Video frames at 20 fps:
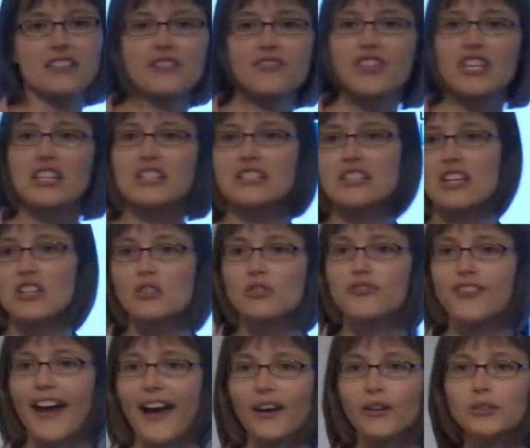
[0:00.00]
of things that you
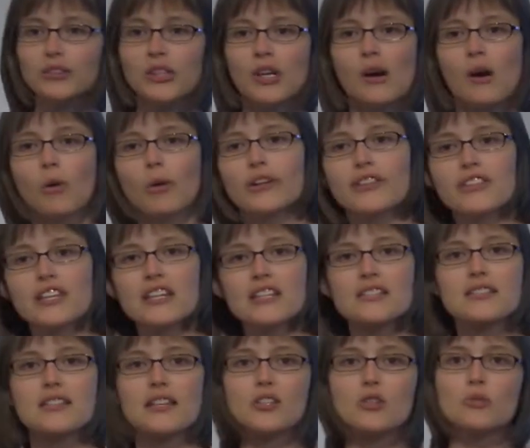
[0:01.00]
found or
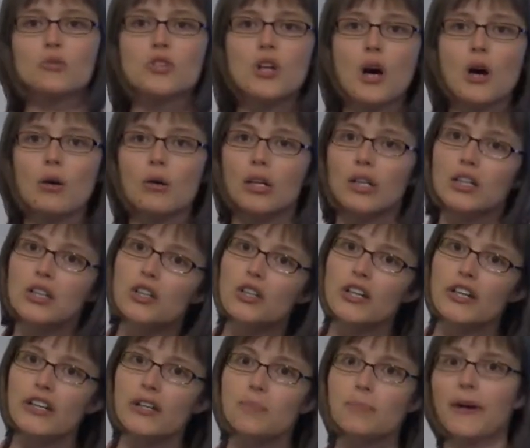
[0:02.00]
things that you know are
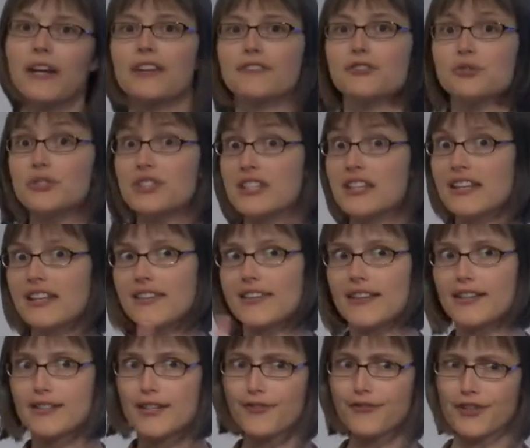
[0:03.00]
good, but if you see
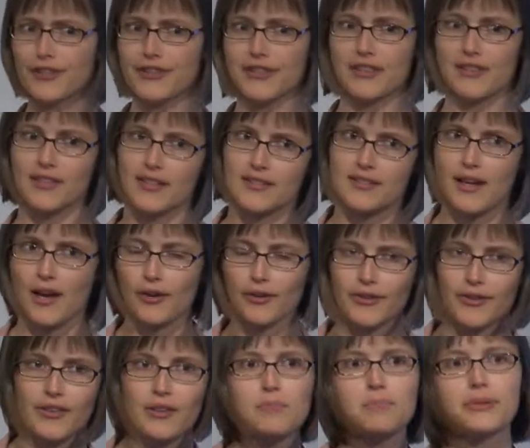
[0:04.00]
anything different than this
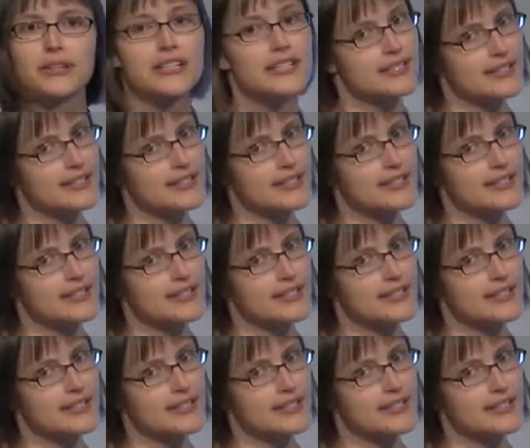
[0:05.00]
algorithm, please